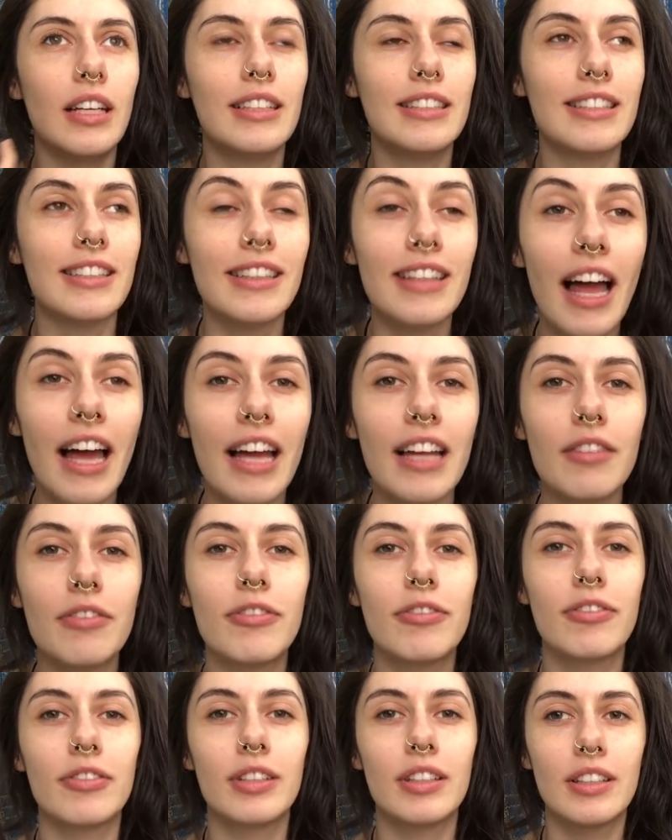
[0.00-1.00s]

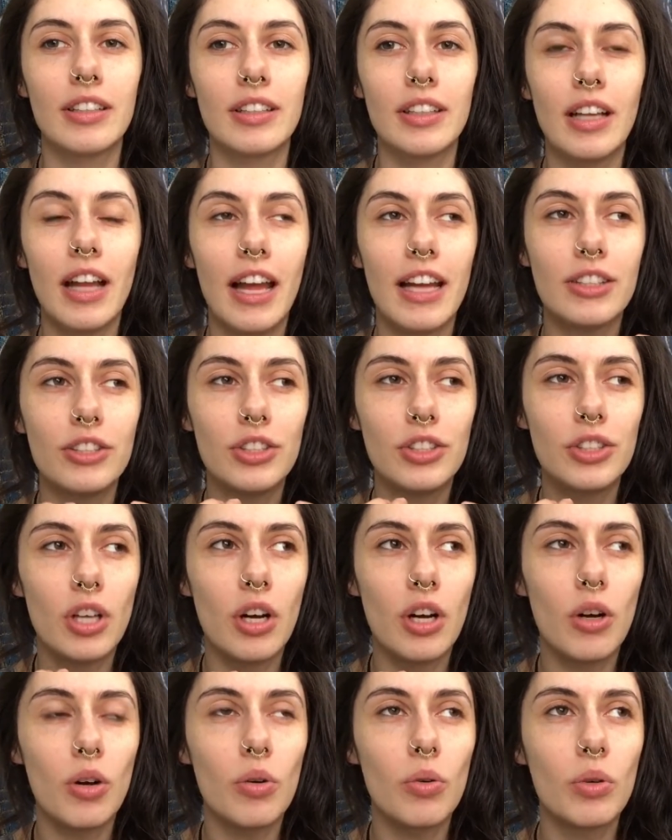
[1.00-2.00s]
life. And
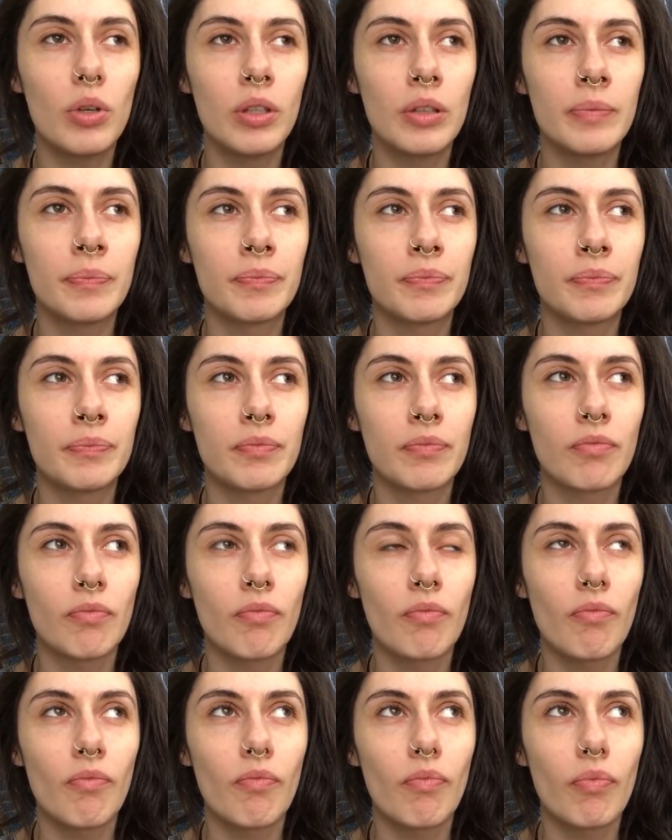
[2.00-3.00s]
so
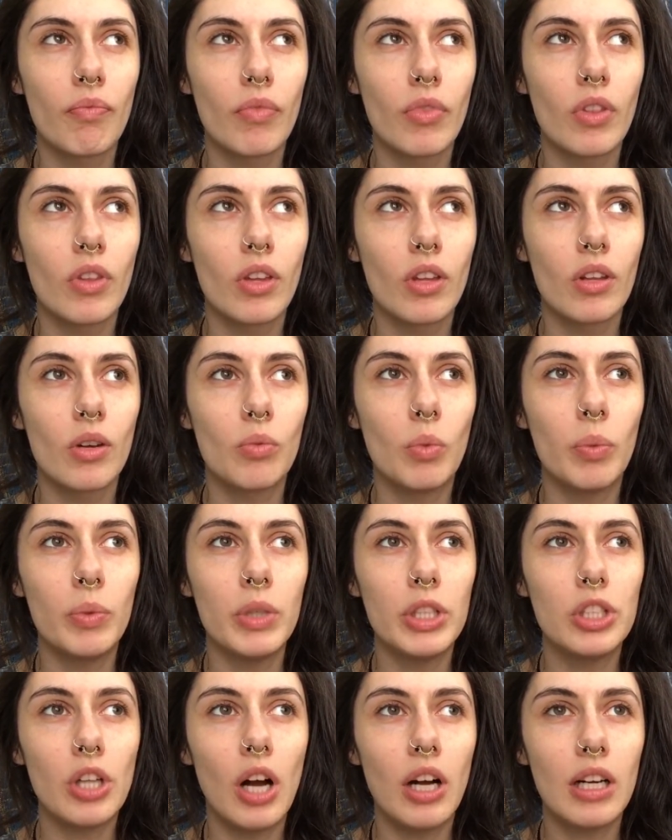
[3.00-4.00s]
when we
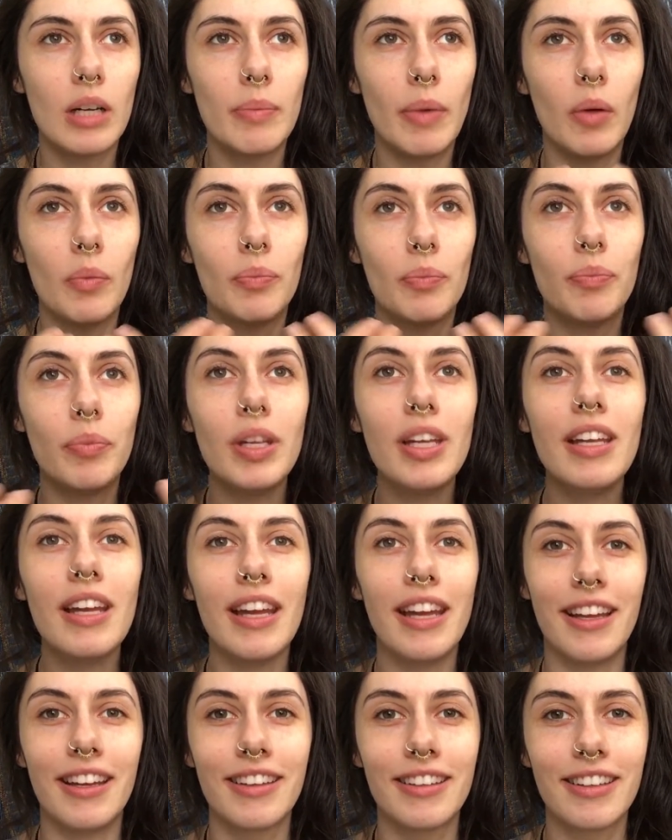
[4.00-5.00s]
talk about
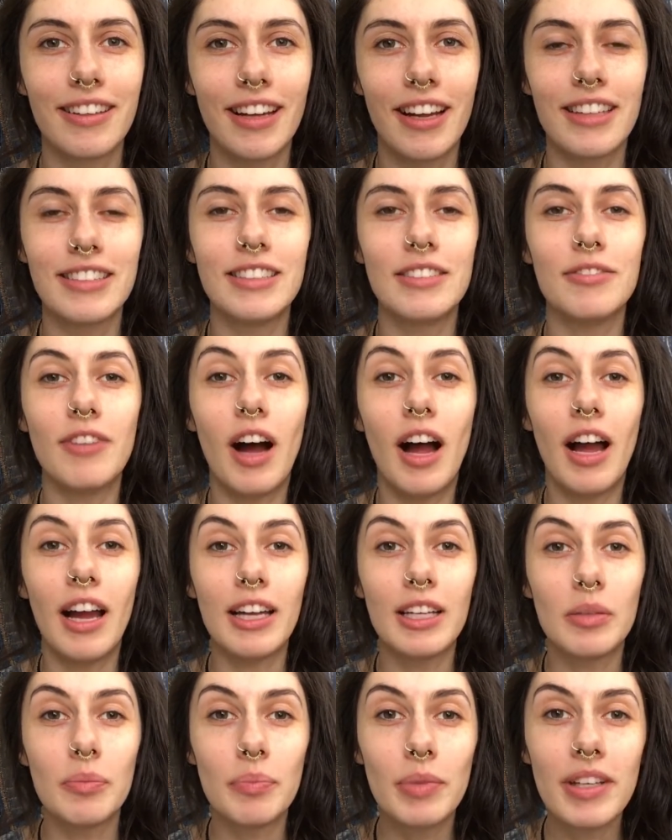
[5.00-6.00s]
being a
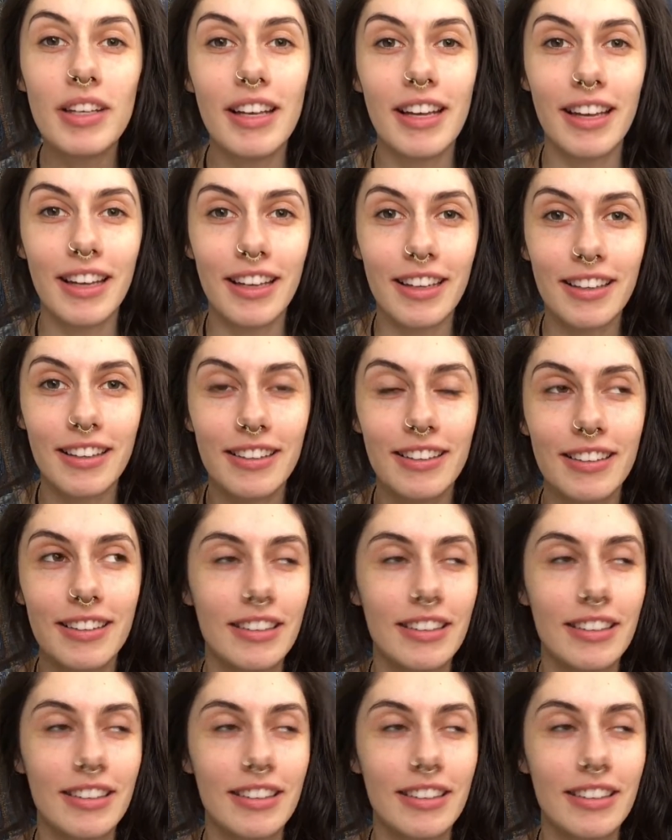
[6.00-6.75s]
divine being,